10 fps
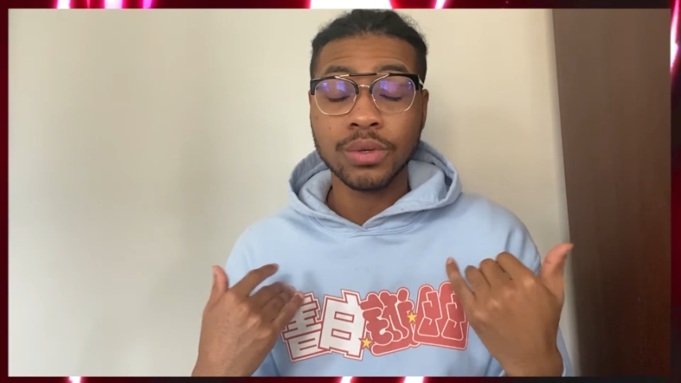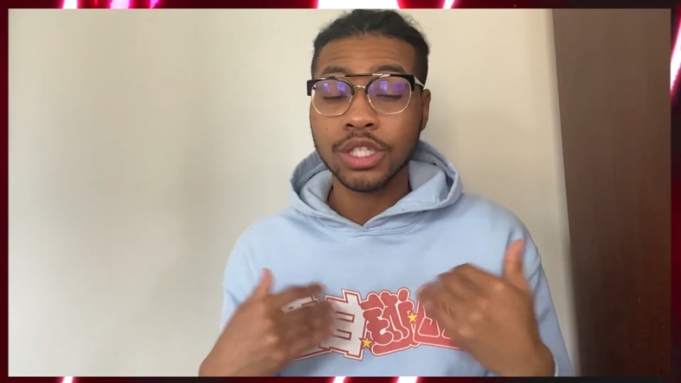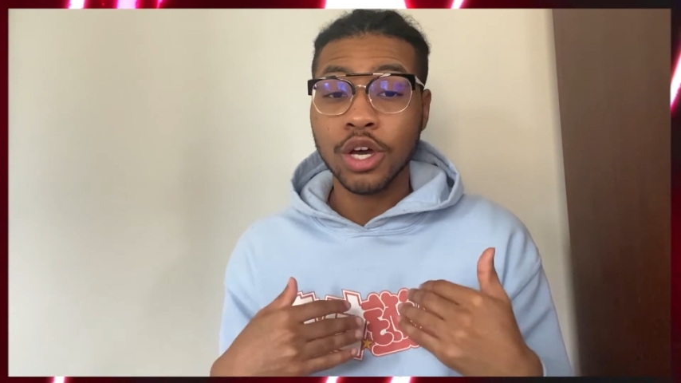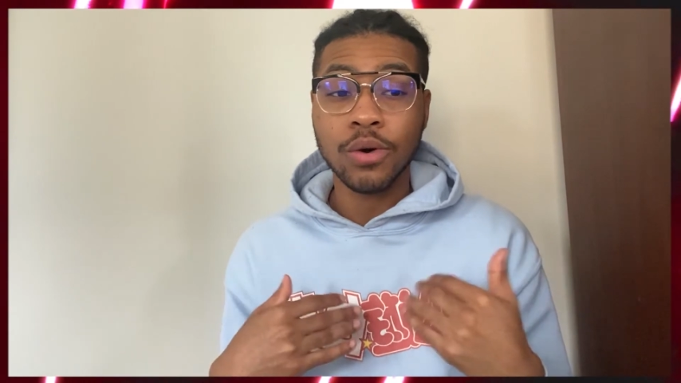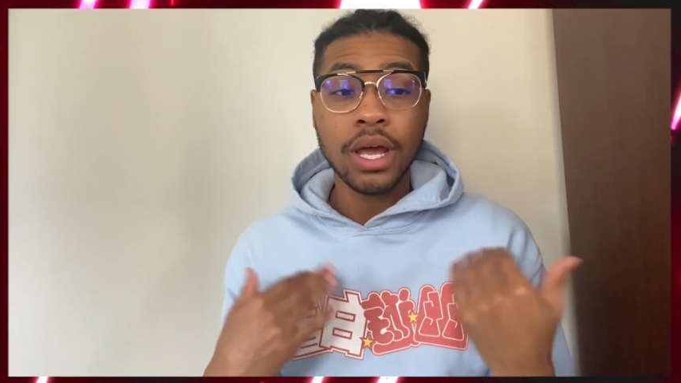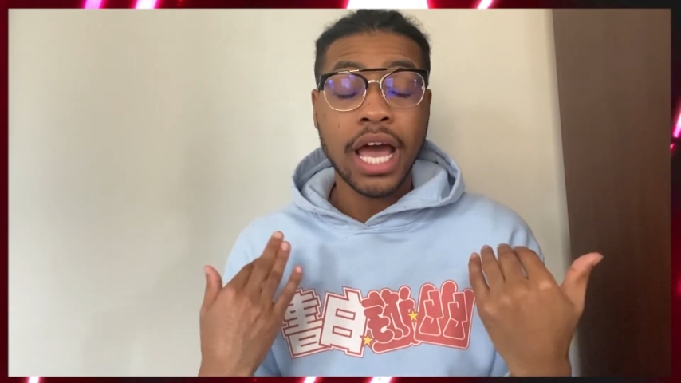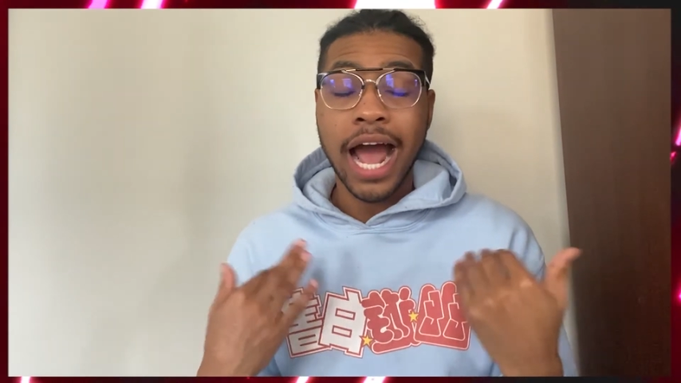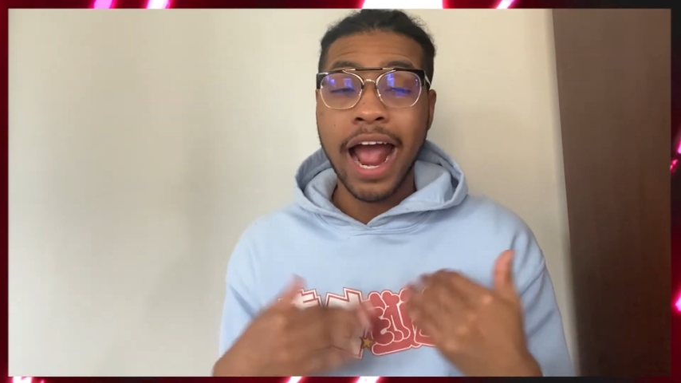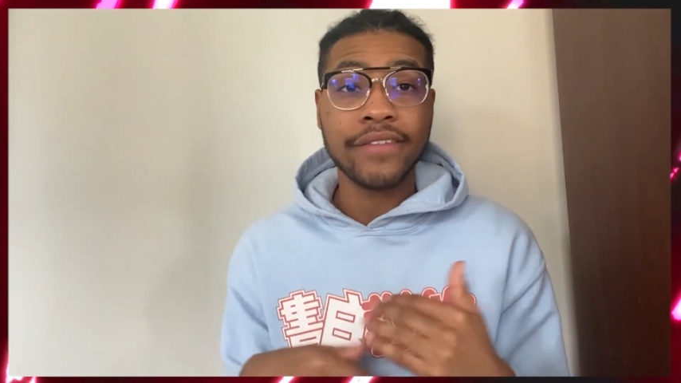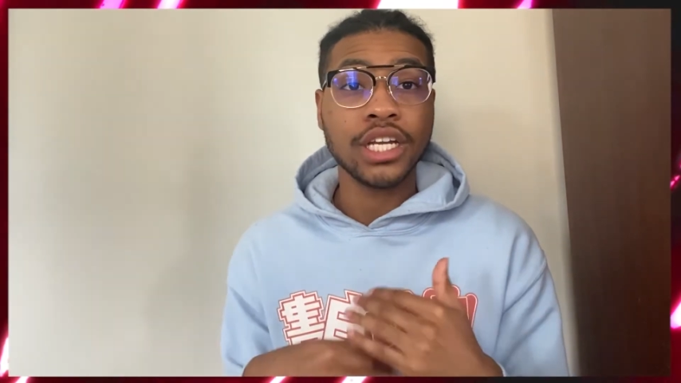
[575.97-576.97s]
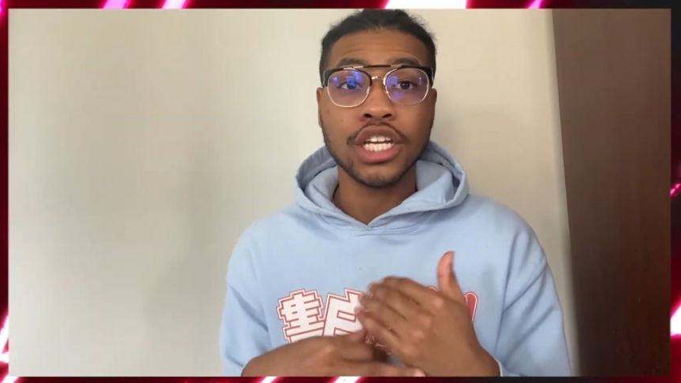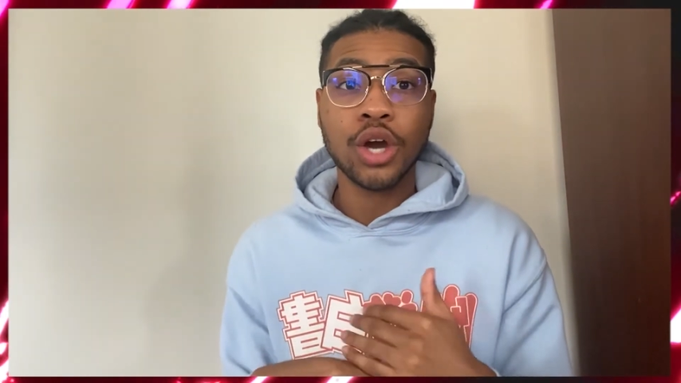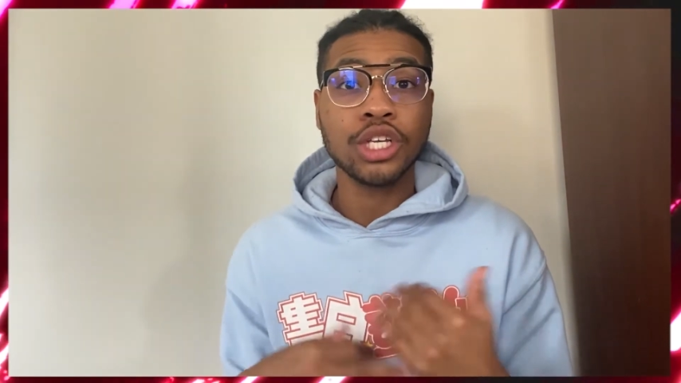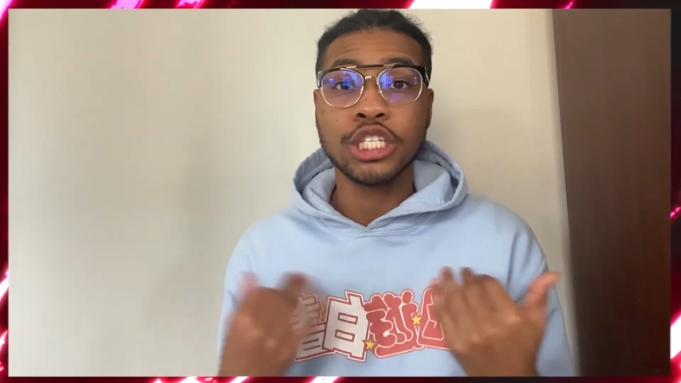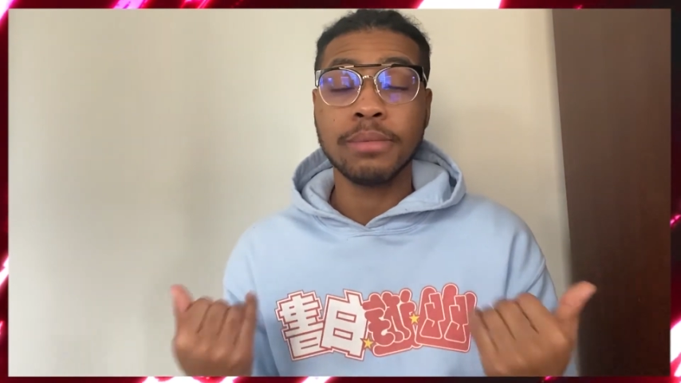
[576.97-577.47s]
so I already know
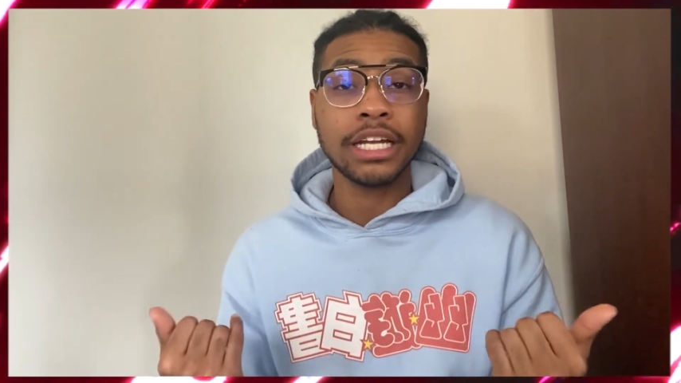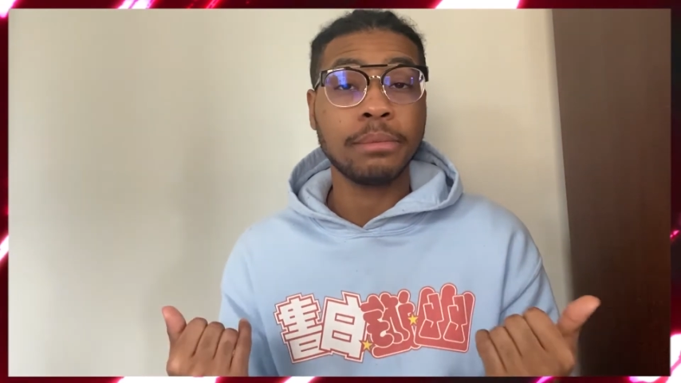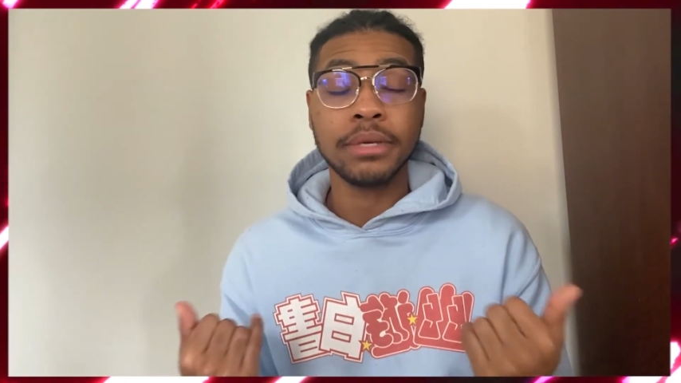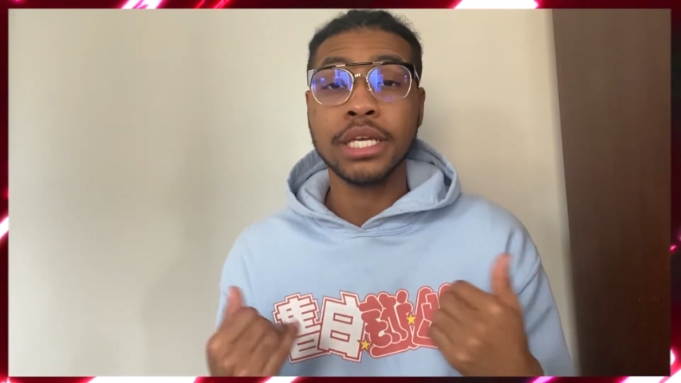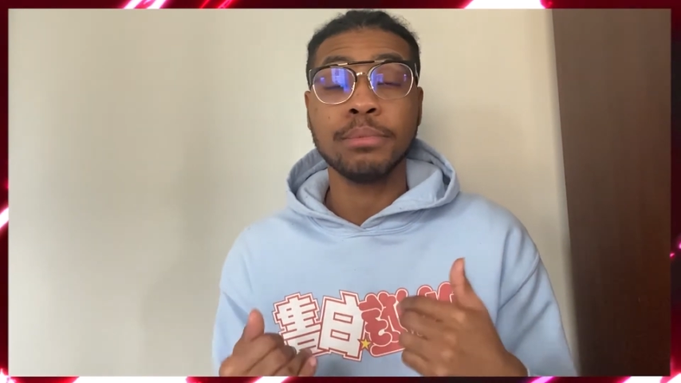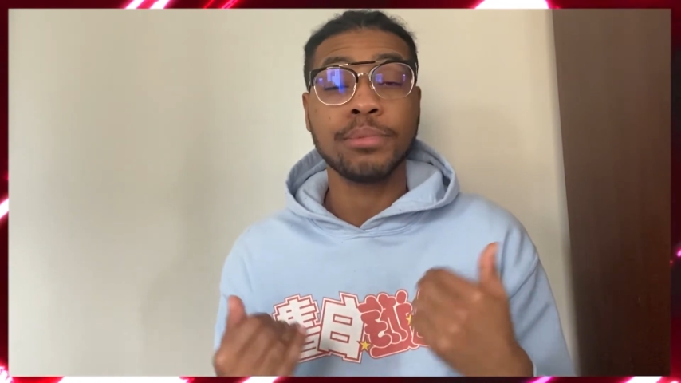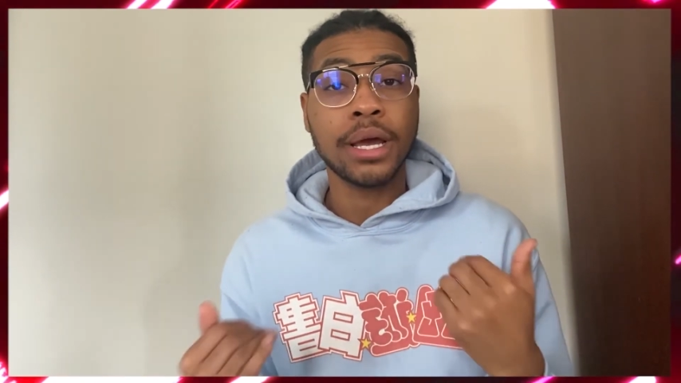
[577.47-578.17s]
this is about to be